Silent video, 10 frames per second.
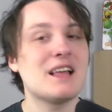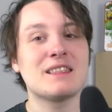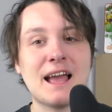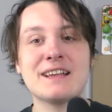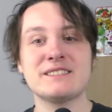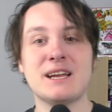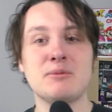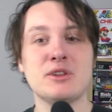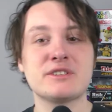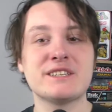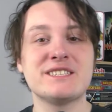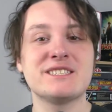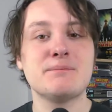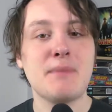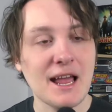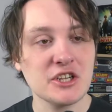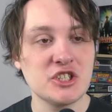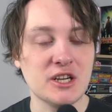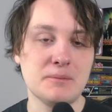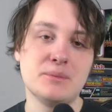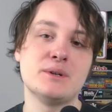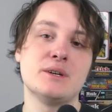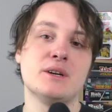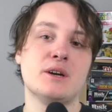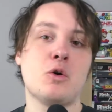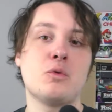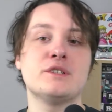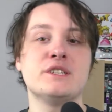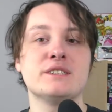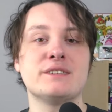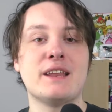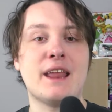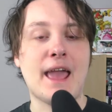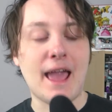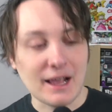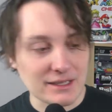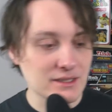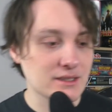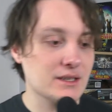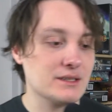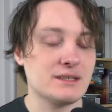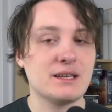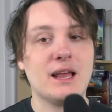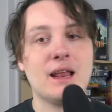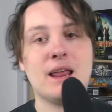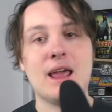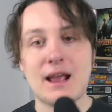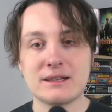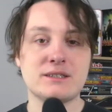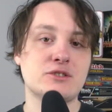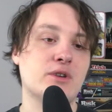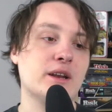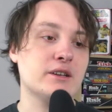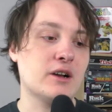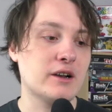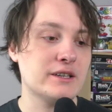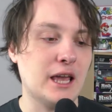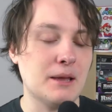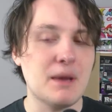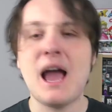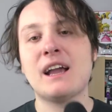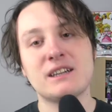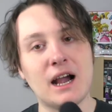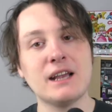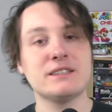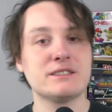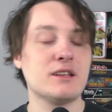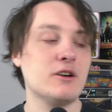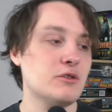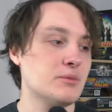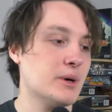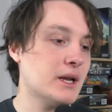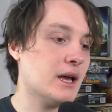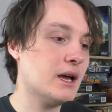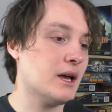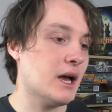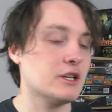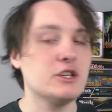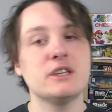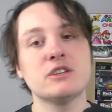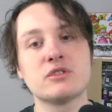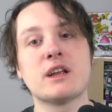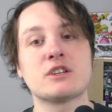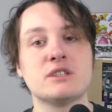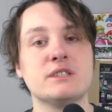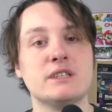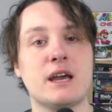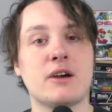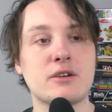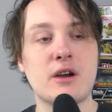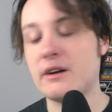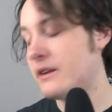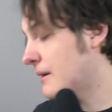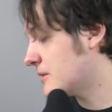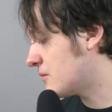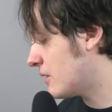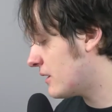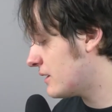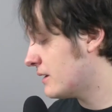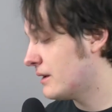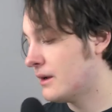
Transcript: Last time we looked at Smash Up, which is an excellent trading card game. Kind of slow, but a good introduction to how card games work.